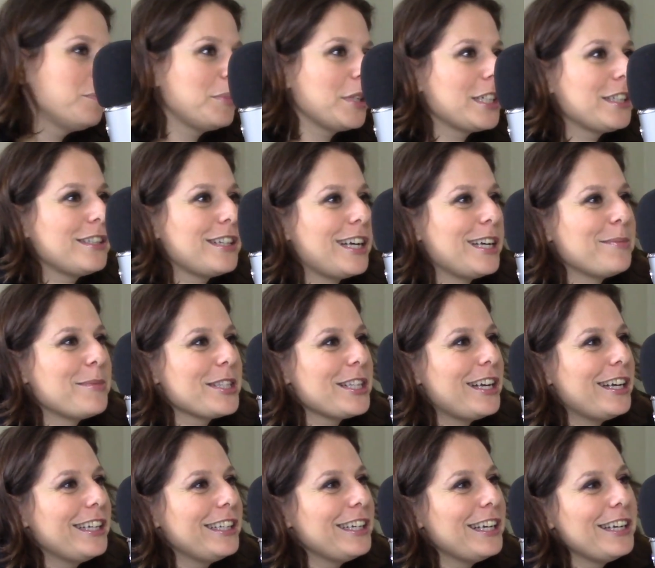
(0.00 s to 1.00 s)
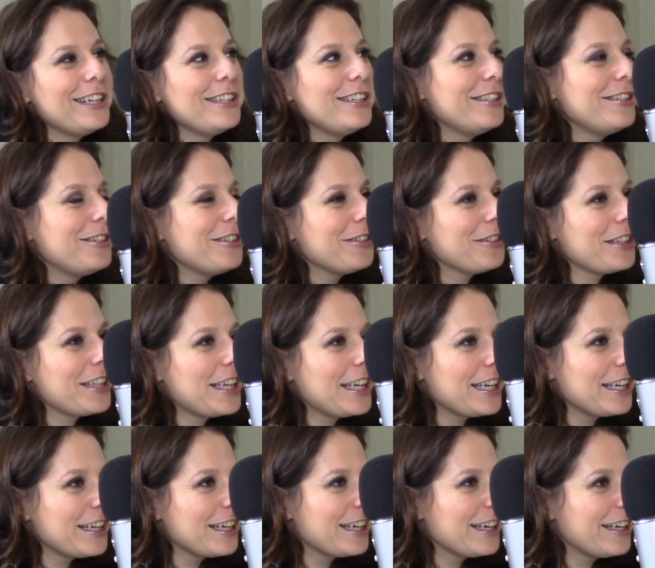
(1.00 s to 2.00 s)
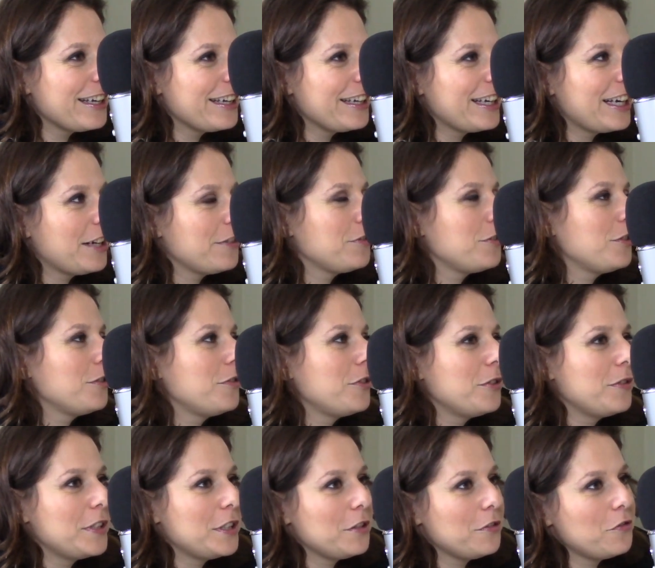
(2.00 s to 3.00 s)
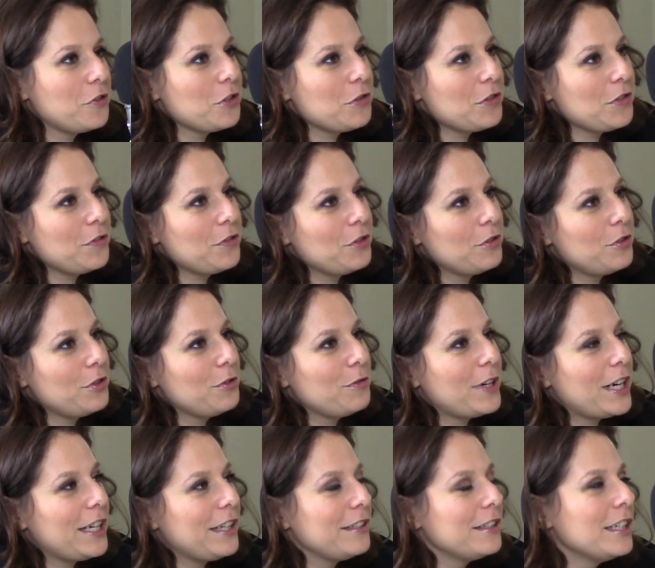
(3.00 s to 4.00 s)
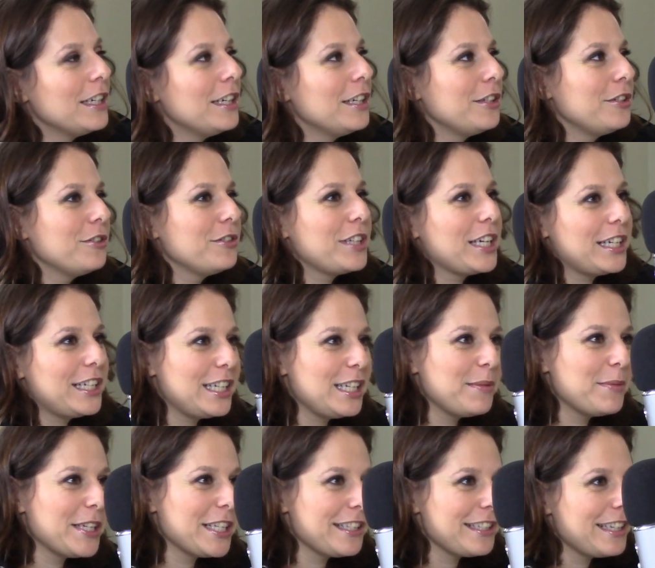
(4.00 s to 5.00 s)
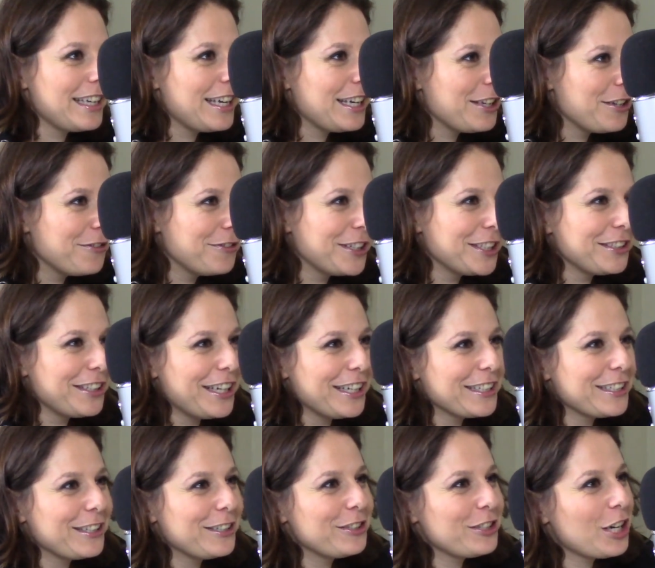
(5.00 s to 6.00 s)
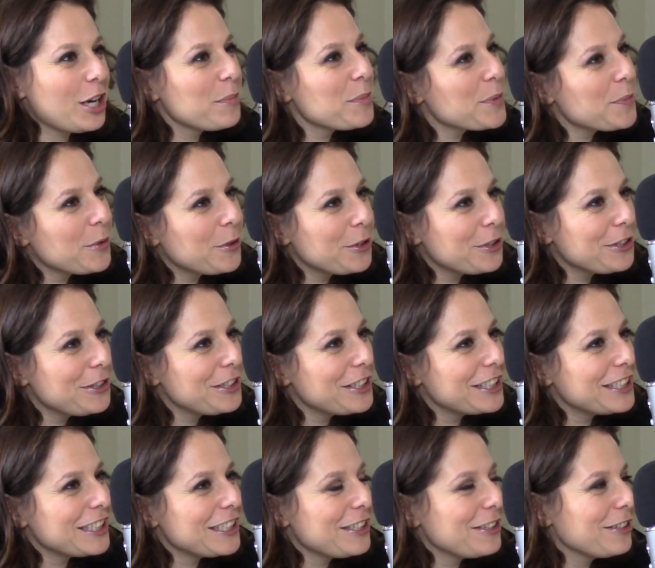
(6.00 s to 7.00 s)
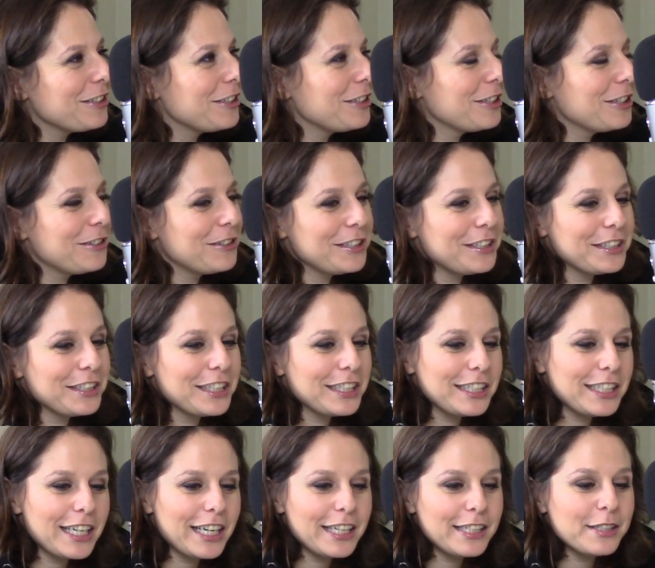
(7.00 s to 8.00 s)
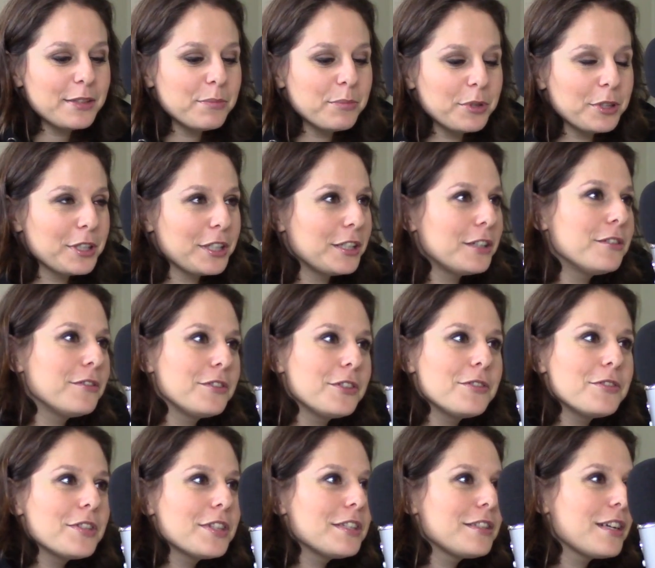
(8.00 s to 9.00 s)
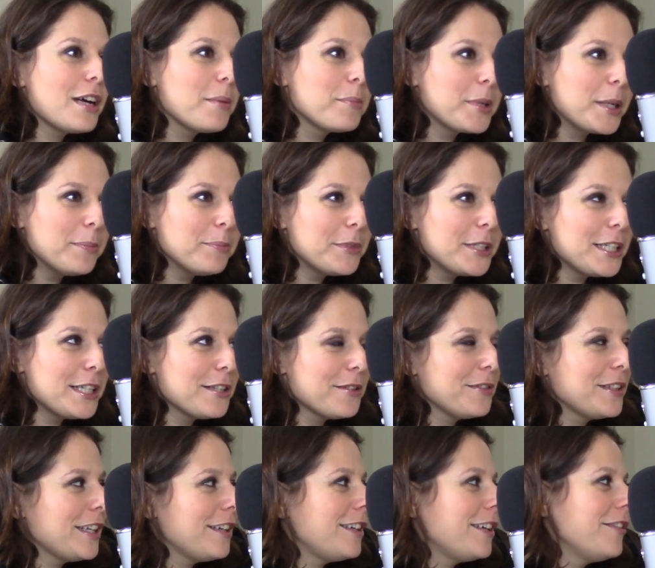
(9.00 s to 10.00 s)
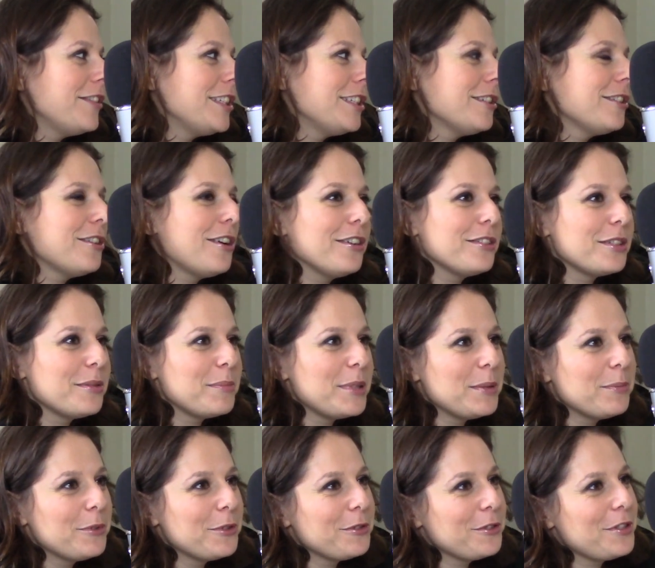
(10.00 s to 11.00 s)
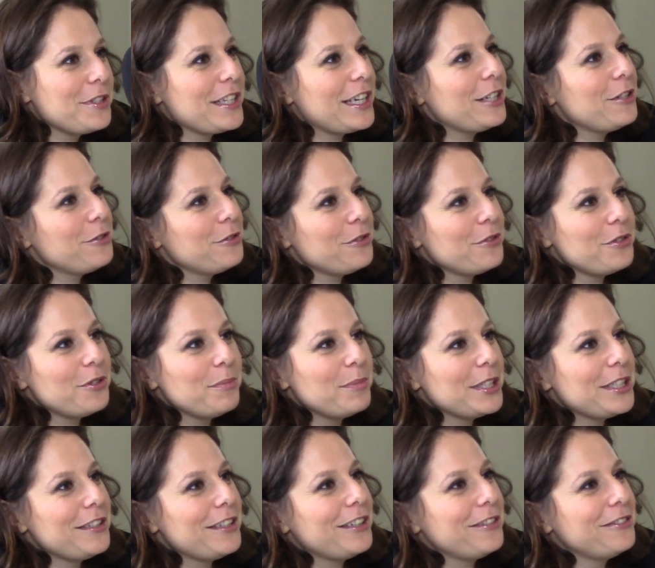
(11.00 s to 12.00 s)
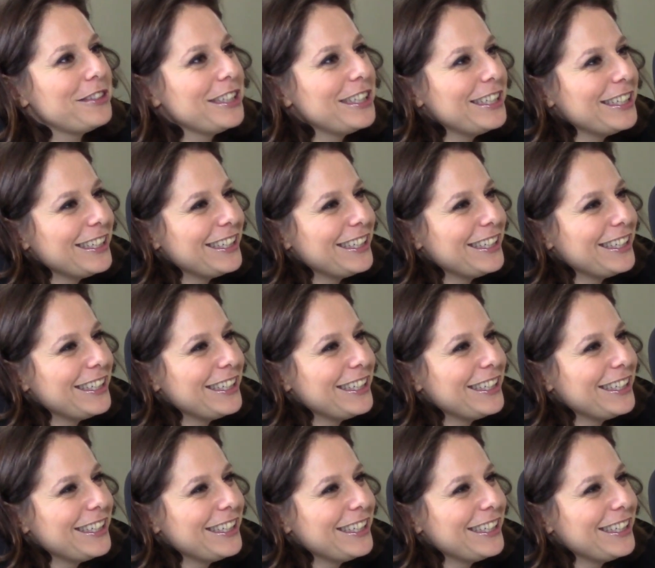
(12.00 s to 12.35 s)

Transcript: pick a time slot, you do your thing. After a few interviews, if you do well, you'll get an email saying you've unlocked our jobs portal, and then you can go and look at that and book interviews at top companies without having to talk to people or schedule stupid stuff.